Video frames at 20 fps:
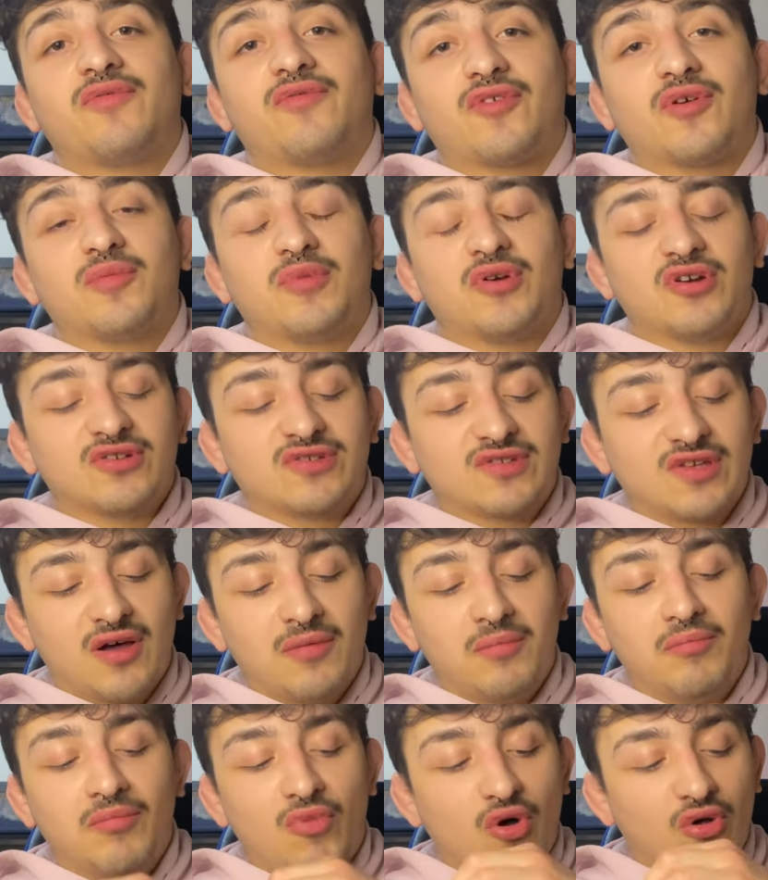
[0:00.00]
from her
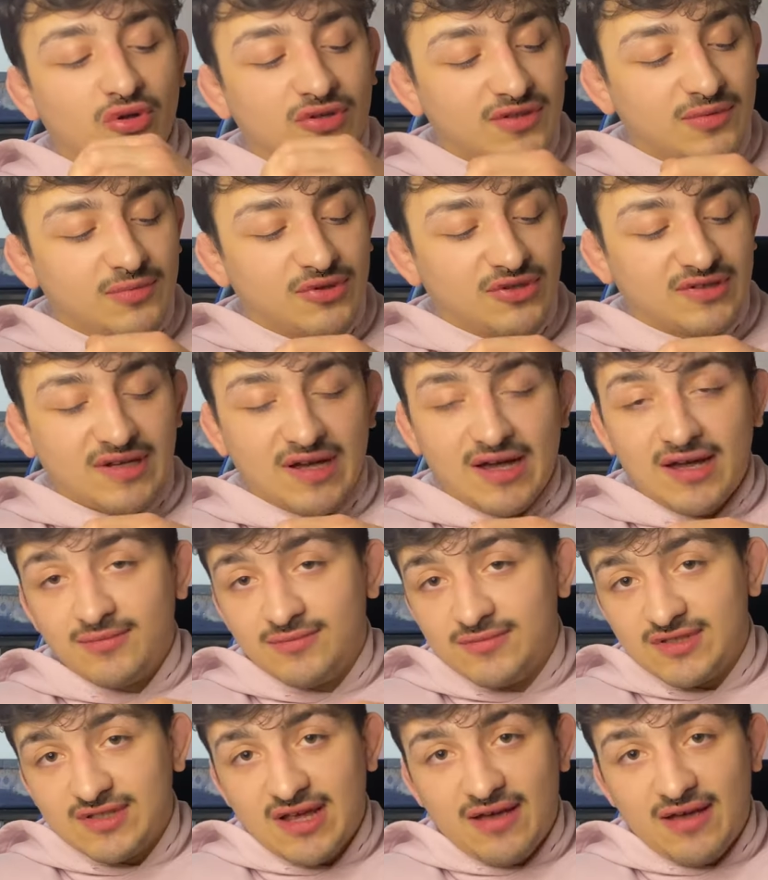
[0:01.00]
tub multiple times